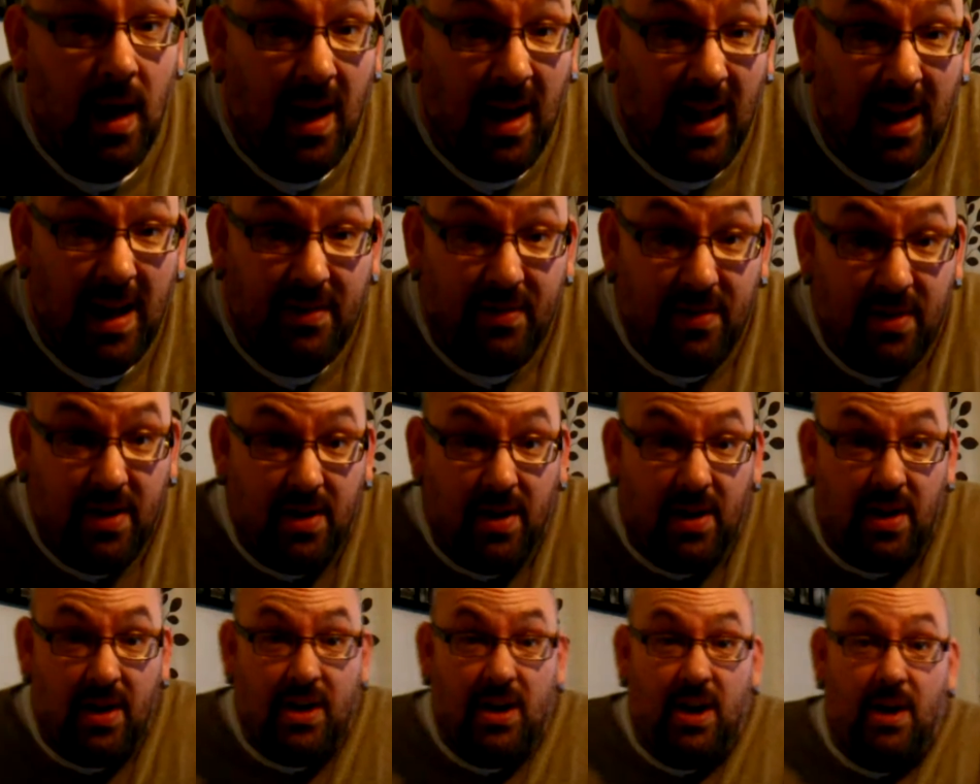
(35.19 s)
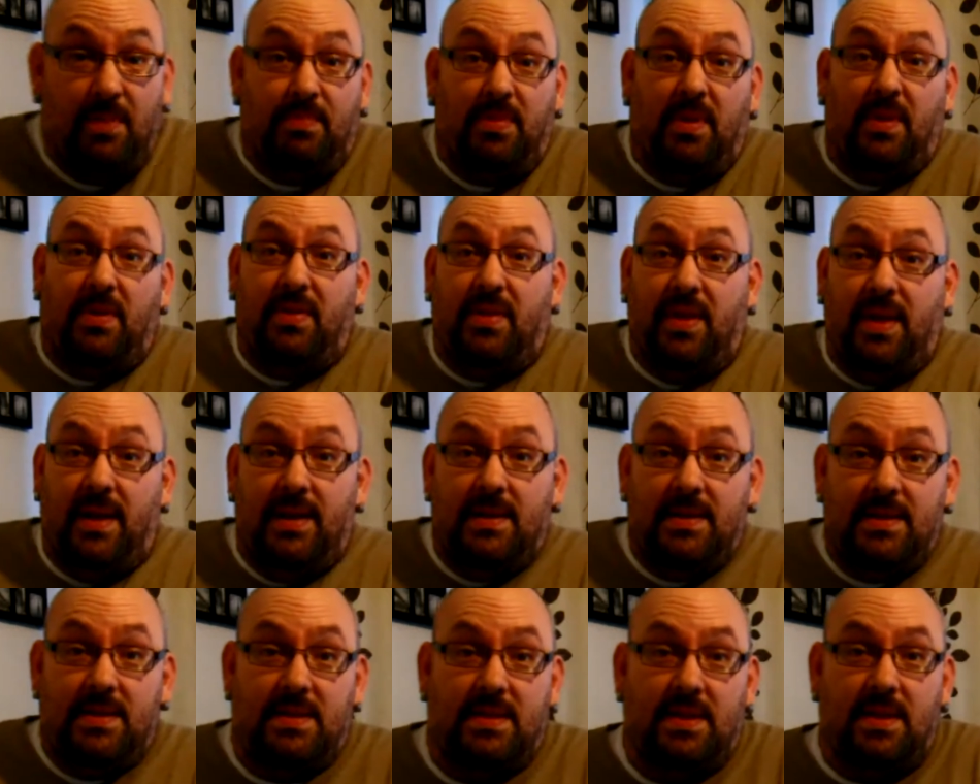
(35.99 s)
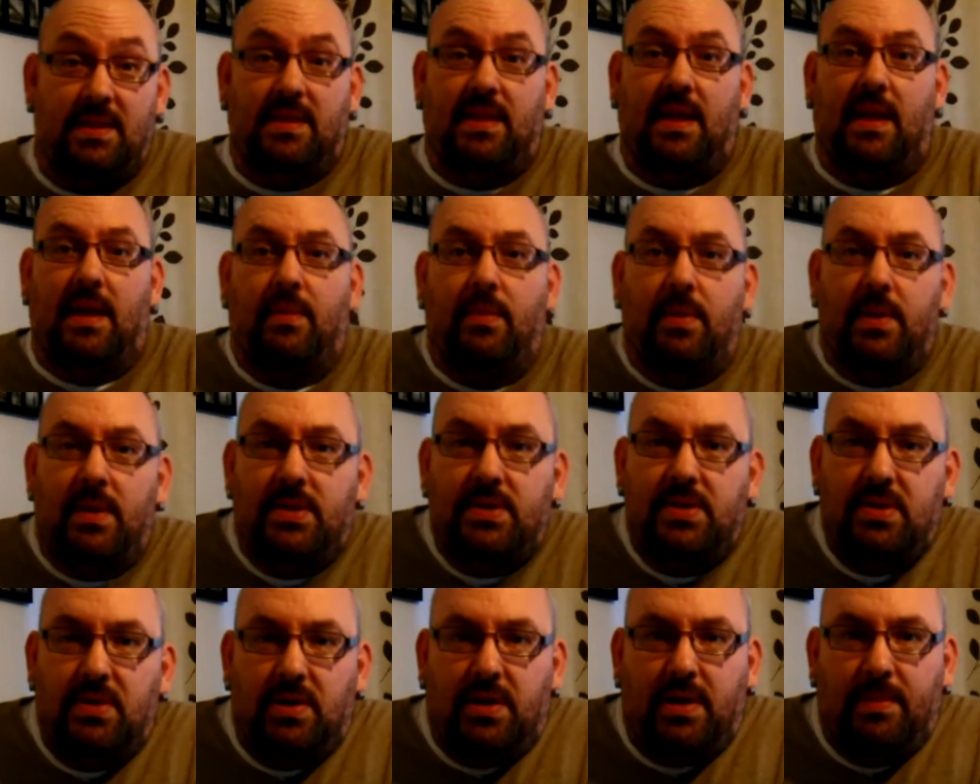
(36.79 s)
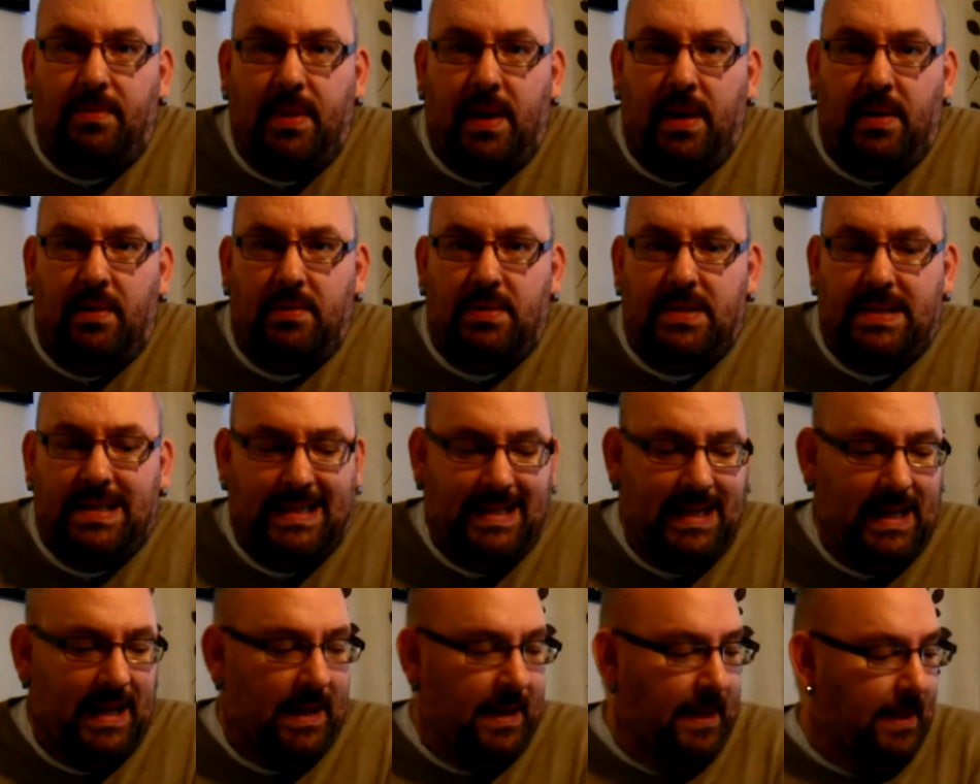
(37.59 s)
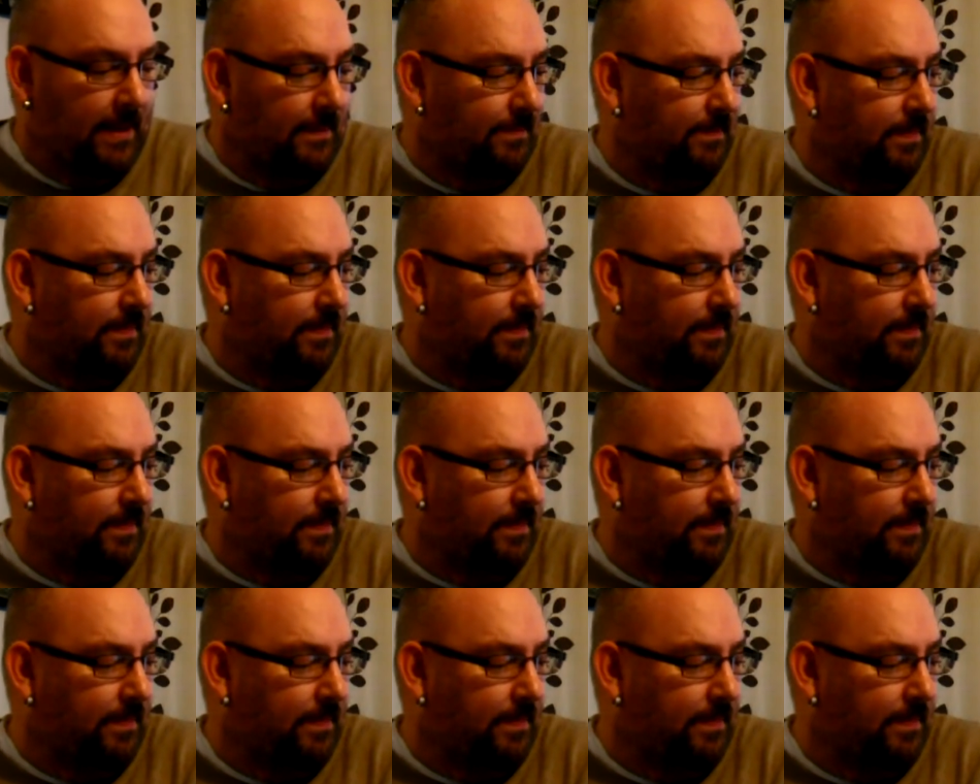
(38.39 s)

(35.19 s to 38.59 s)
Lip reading: And I've only got a couple of things that I want to talk about today.